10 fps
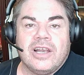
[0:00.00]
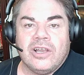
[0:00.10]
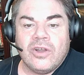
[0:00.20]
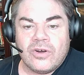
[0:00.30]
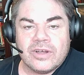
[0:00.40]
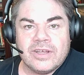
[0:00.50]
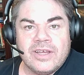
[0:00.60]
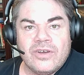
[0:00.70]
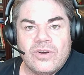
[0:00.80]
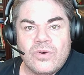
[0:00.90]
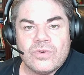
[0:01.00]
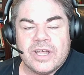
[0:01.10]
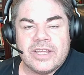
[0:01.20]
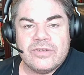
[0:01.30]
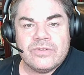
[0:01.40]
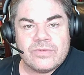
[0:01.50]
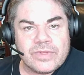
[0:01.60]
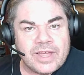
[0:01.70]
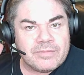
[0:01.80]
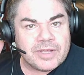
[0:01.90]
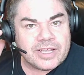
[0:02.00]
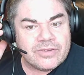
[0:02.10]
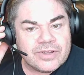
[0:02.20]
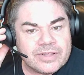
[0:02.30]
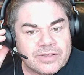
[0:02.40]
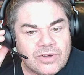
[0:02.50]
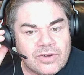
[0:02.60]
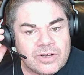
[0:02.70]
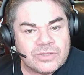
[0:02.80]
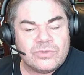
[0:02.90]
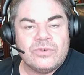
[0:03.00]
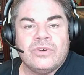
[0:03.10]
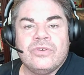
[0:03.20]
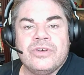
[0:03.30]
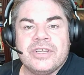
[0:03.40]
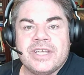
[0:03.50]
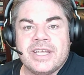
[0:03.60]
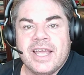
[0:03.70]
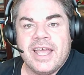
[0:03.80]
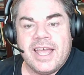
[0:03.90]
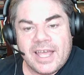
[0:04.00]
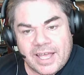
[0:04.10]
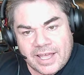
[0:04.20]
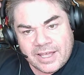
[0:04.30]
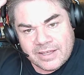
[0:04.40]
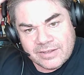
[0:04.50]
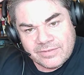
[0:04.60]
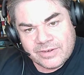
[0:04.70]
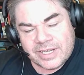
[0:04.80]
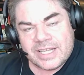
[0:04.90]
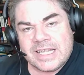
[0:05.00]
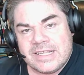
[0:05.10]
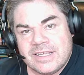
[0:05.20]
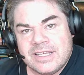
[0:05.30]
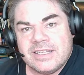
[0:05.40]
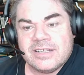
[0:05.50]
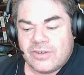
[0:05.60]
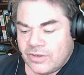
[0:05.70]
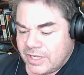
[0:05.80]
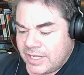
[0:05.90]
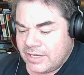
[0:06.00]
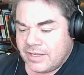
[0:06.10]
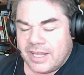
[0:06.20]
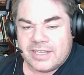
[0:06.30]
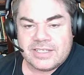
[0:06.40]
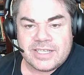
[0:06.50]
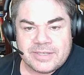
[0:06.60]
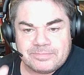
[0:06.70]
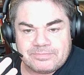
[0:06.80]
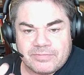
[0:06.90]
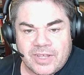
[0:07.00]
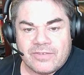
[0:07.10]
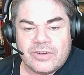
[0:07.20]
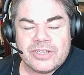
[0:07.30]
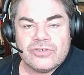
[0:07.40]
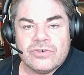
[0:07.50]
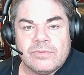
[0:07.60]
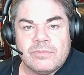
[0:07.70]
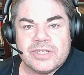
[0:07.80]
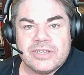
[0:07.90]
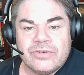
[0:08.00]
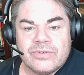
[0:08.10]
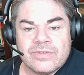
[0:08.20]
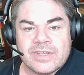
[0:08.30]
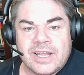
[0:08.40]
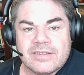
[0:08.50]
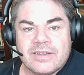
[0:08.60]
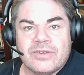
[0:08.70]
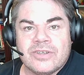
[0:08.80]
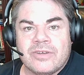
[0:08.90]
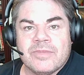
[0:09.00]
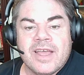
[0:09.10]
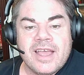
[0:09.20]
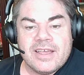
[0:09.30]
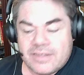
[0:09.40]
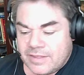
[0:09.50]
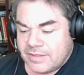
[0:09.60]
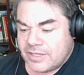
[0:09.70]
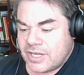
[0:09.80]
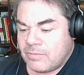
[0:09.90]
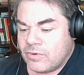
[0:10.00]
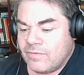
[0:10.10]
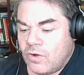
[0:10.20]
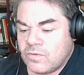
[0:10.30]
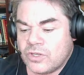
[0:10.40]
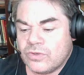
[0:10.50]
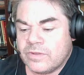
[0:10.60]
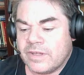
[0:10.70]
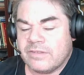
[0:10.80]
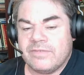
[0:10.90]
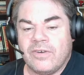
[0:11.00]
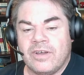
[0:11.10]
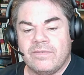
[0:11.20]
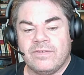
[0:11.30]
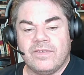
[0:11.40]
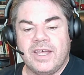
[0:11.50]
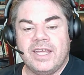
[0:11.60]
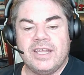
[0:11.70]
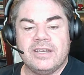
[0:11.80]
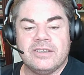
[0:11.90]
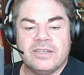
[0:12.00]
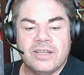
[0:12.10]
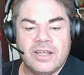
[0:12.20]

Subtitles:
long all-day use without making your ears hot or hurting. It's very easy on the head, and yeah, very durable materials to last a long time. So this is a Jabra Evolve2 65, and